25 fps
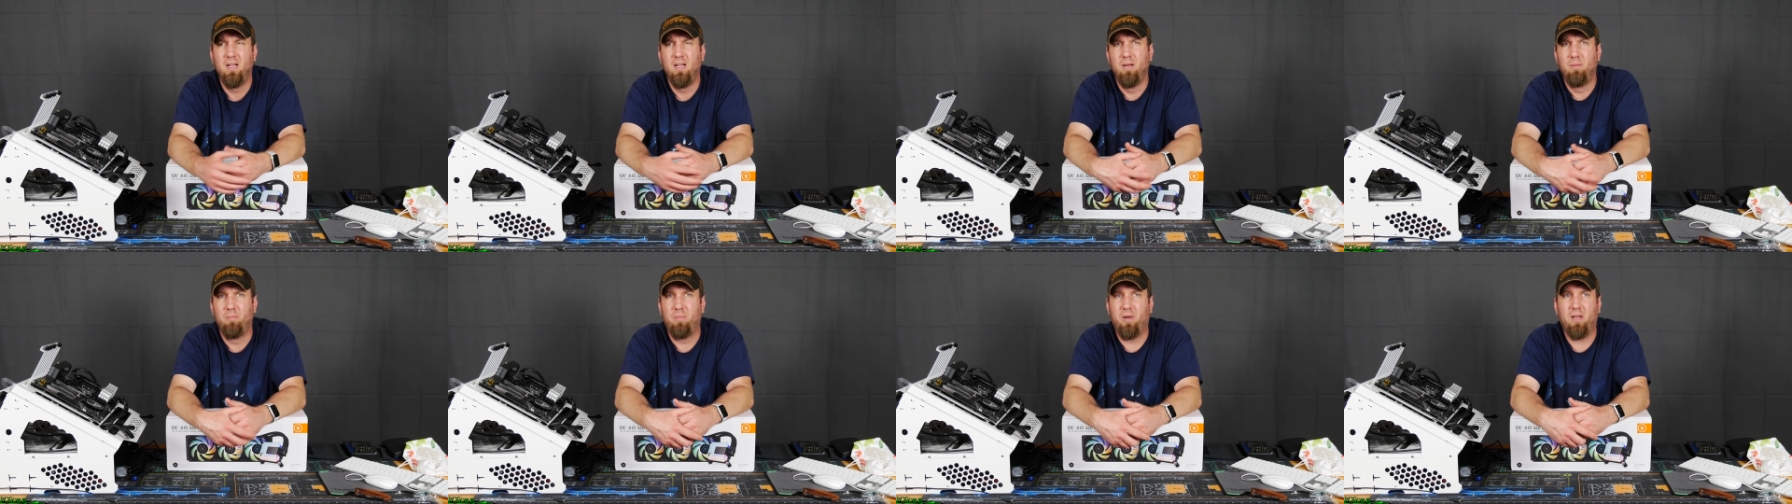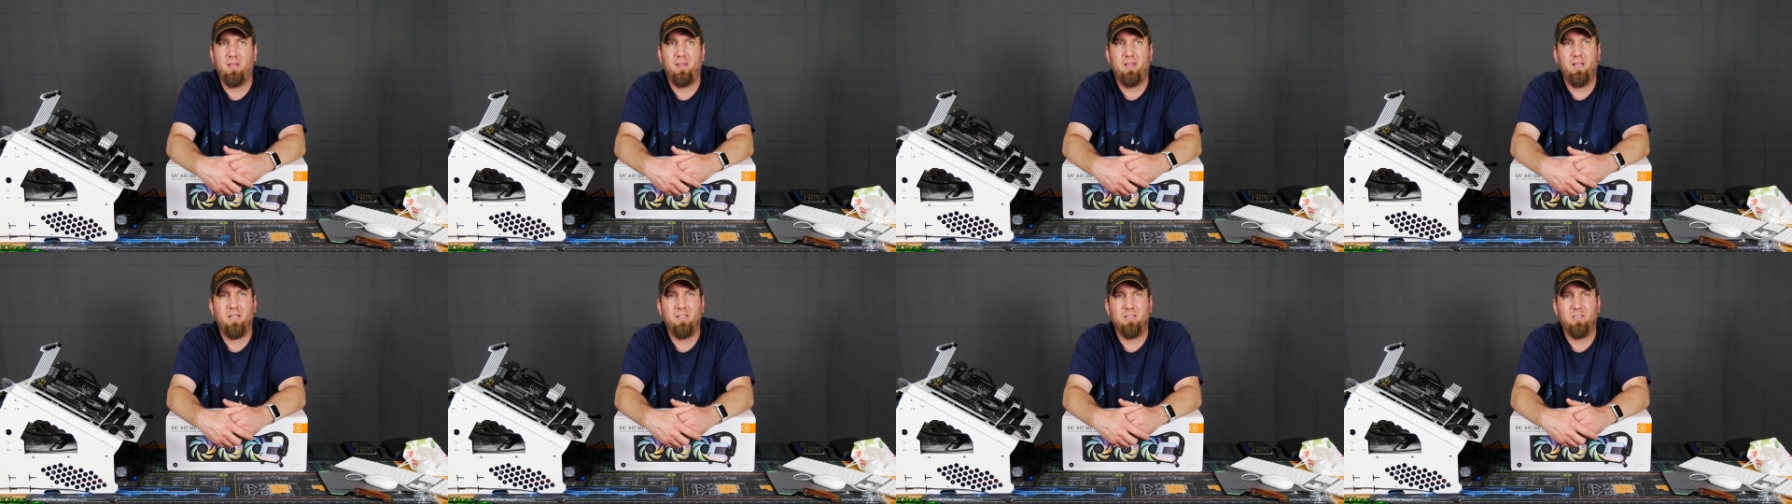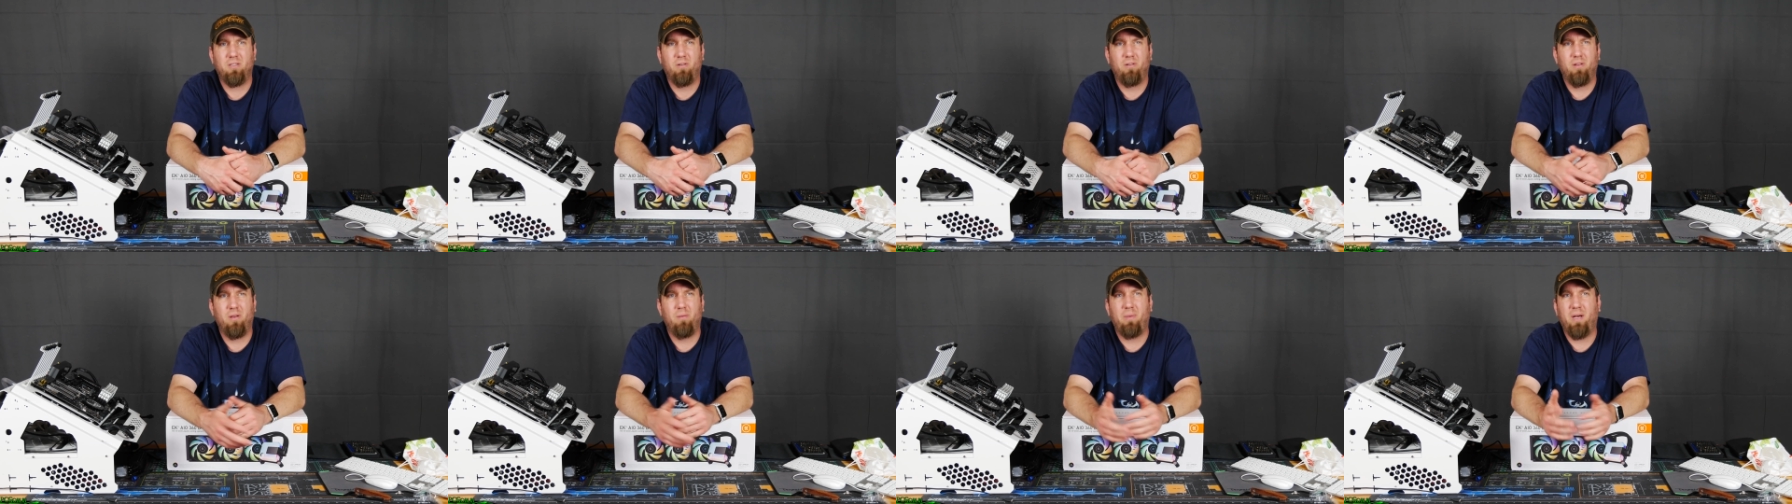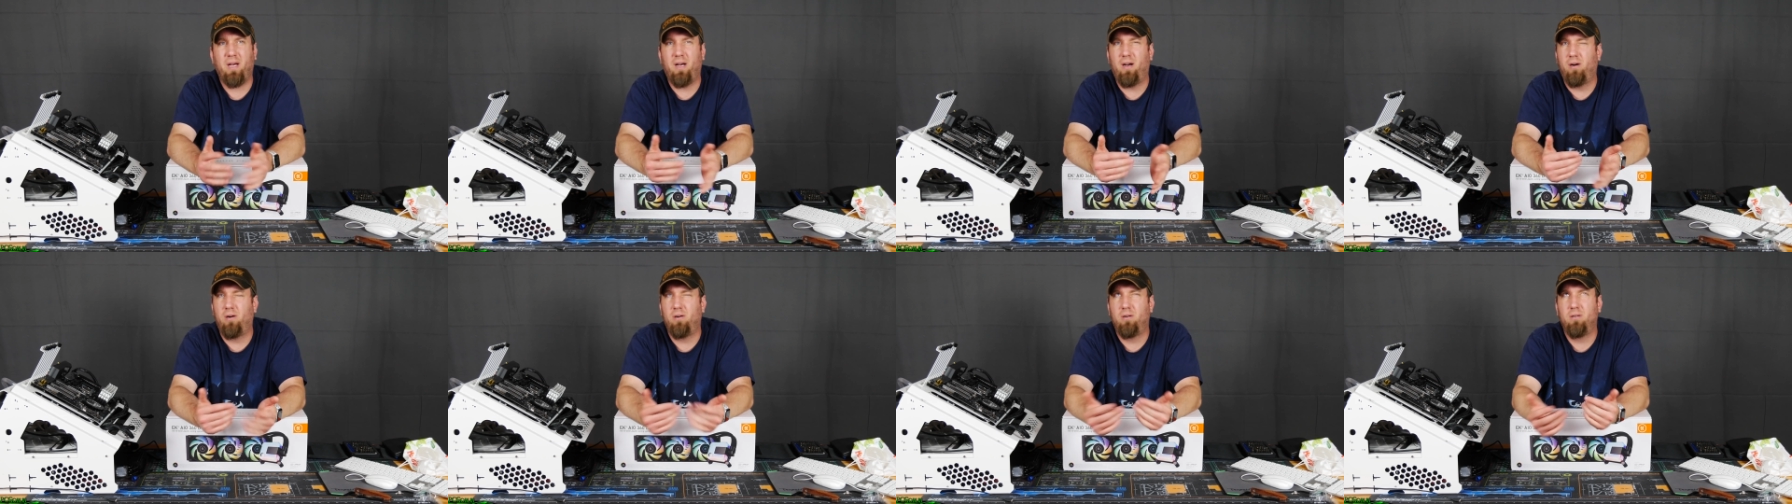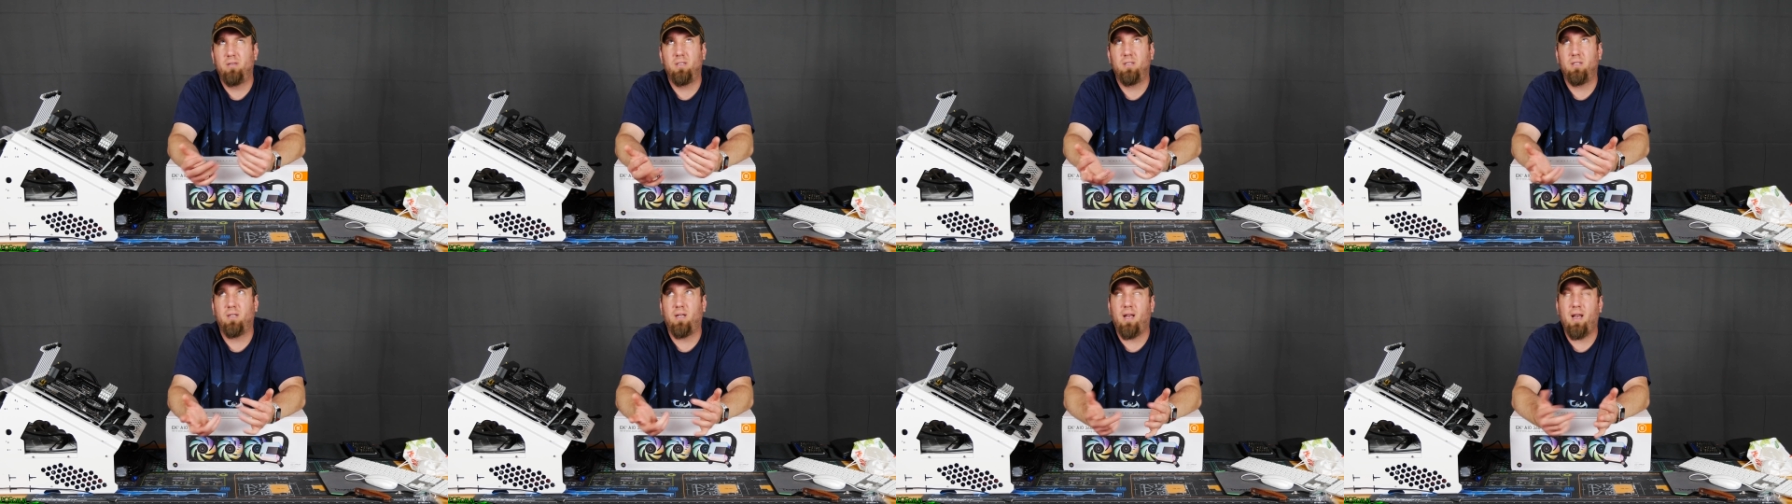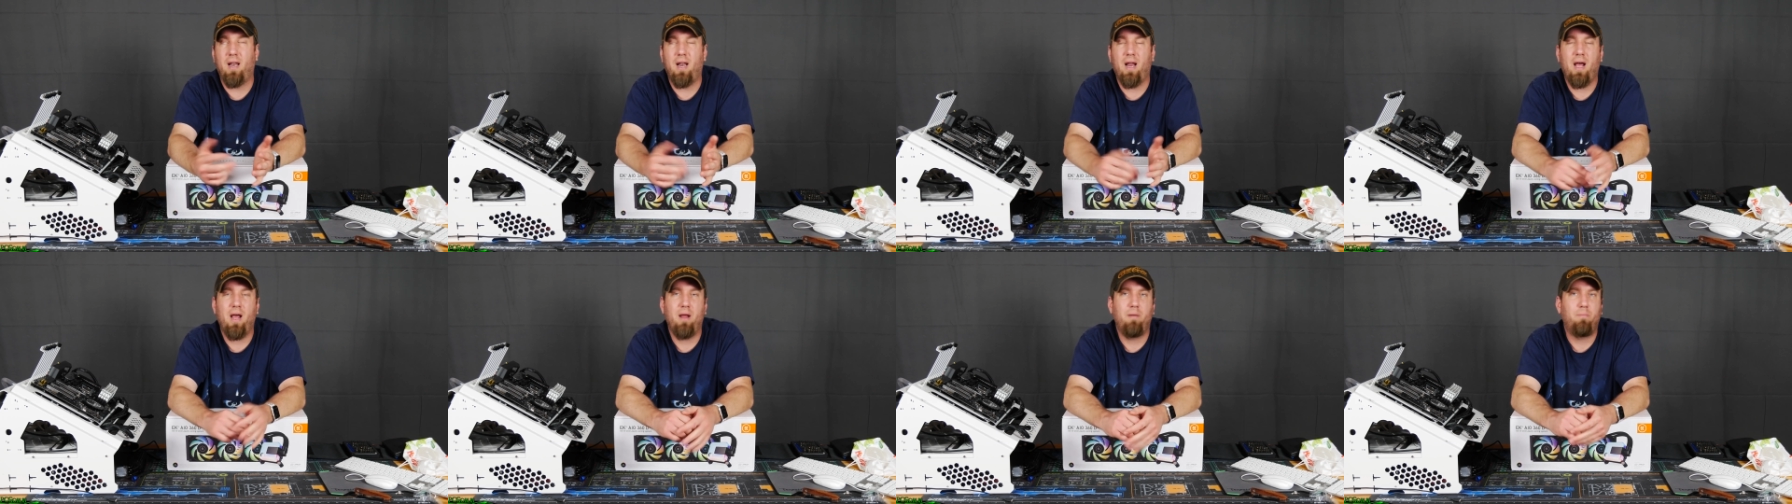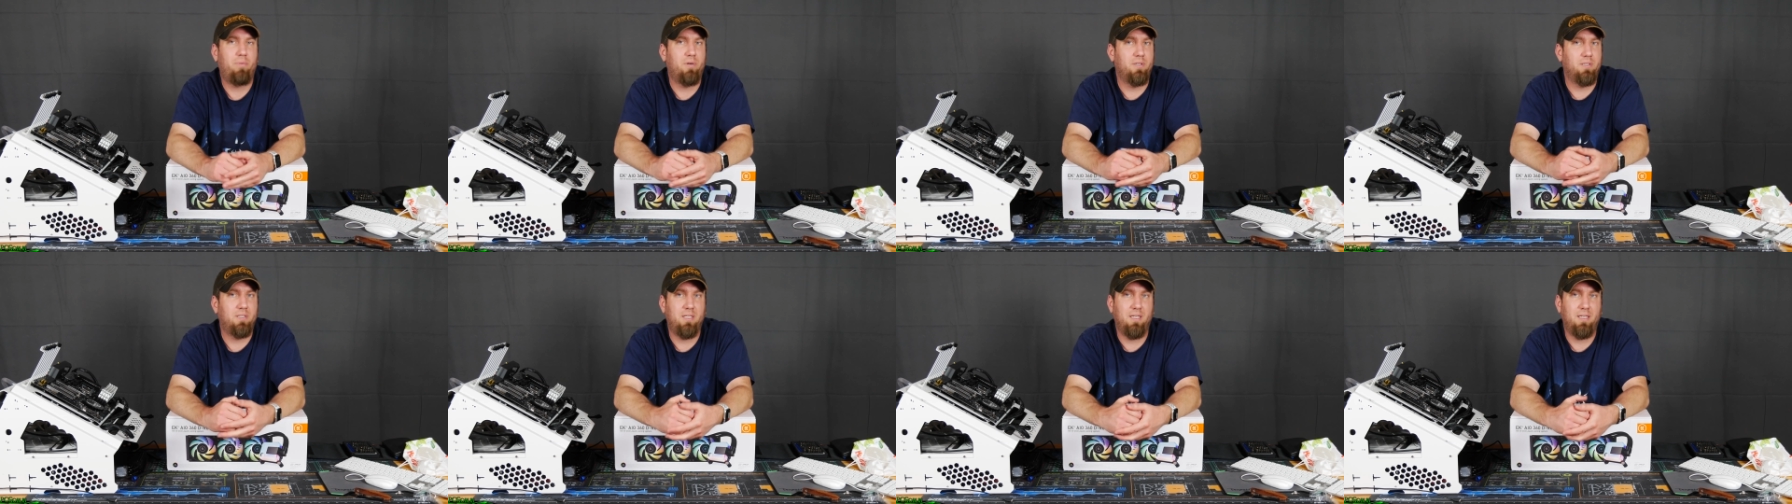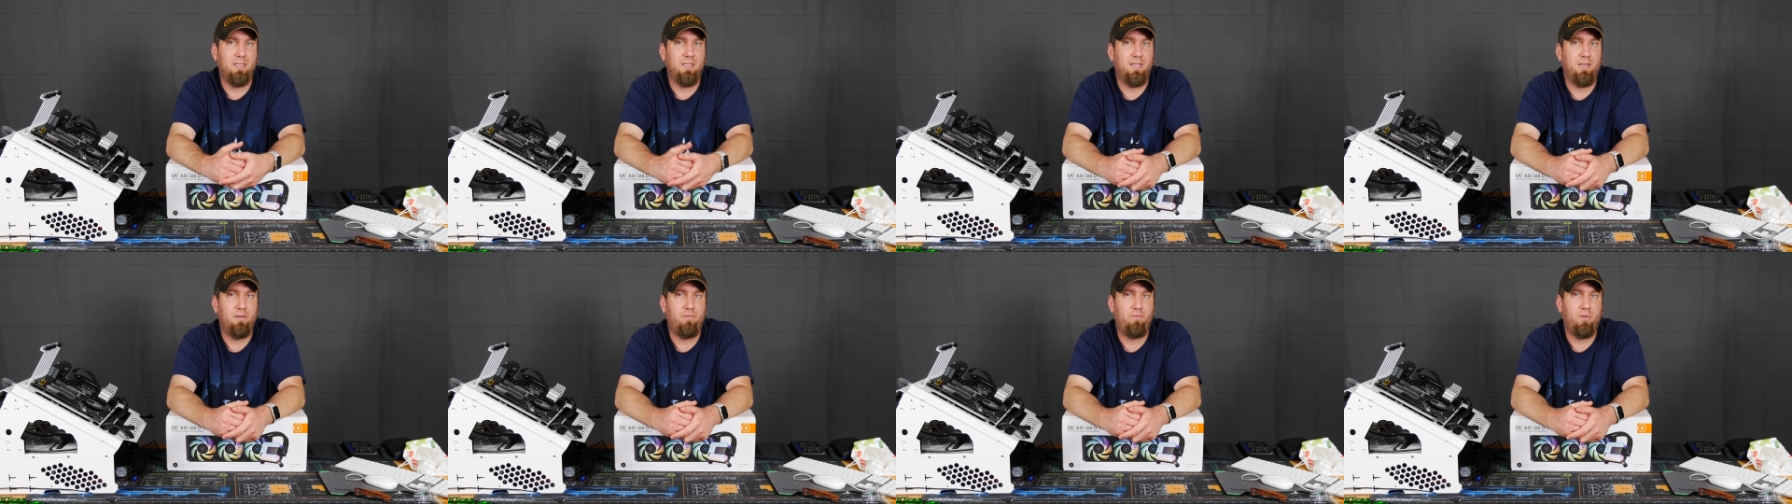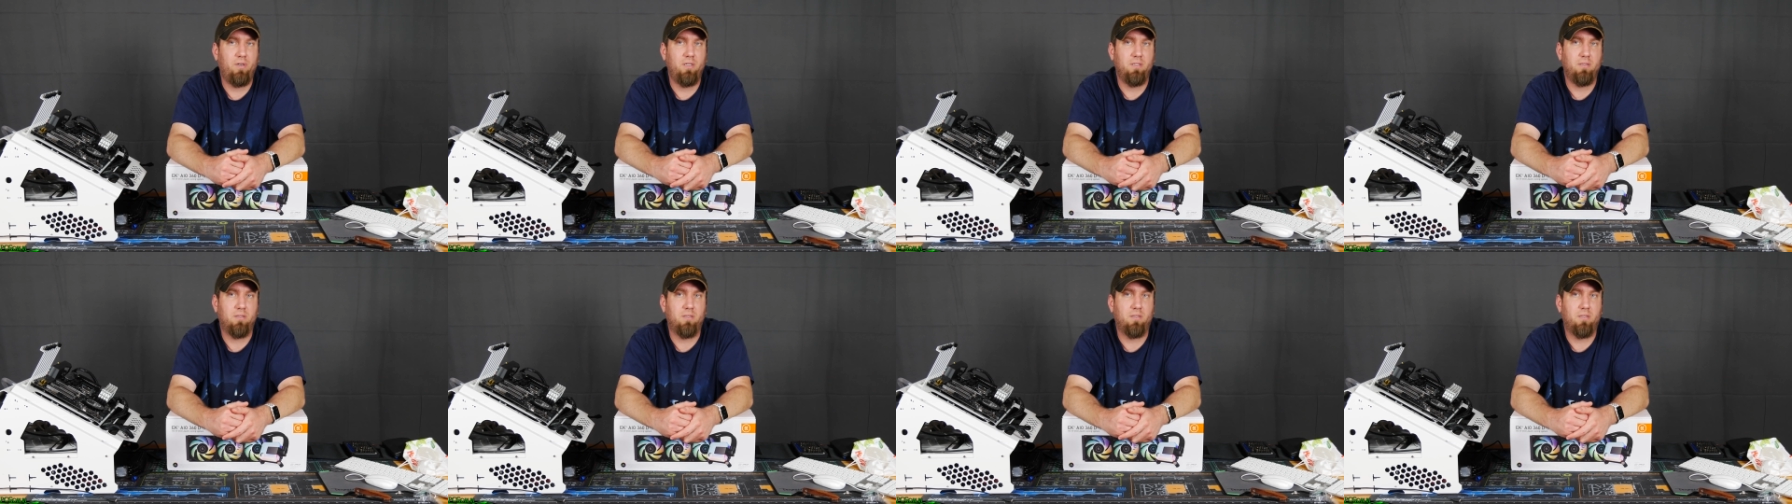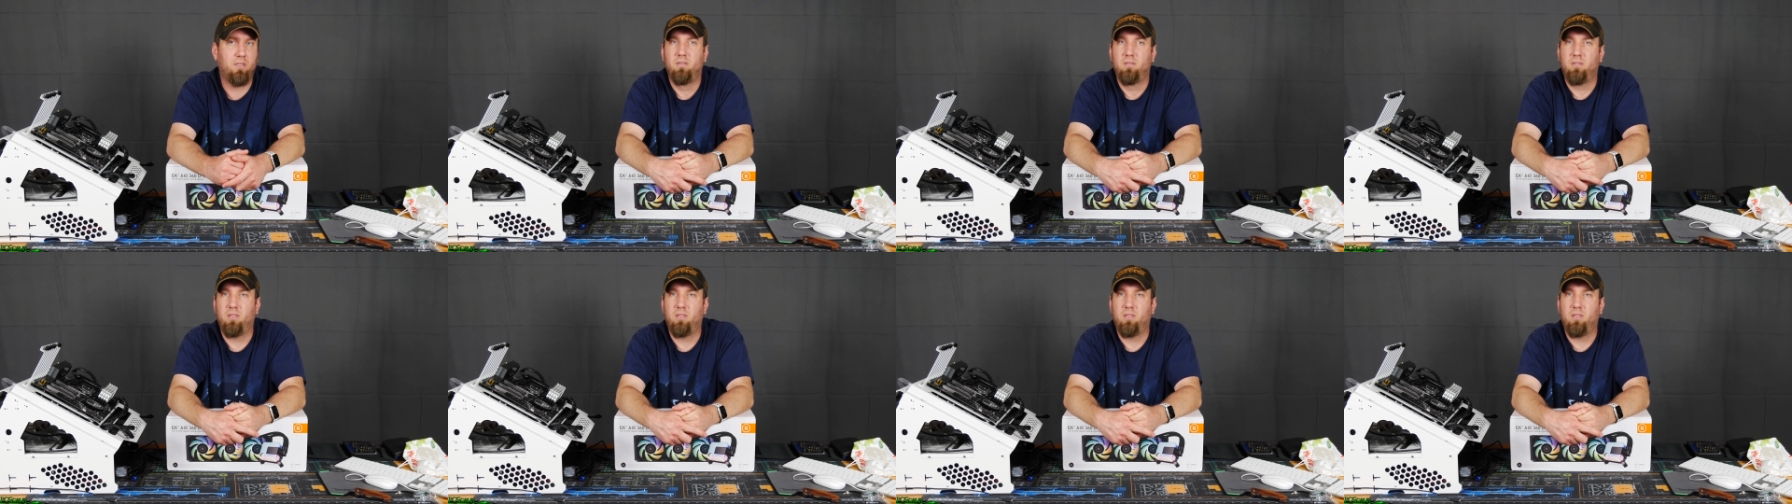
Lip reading: but I think it's only about a 9% difference.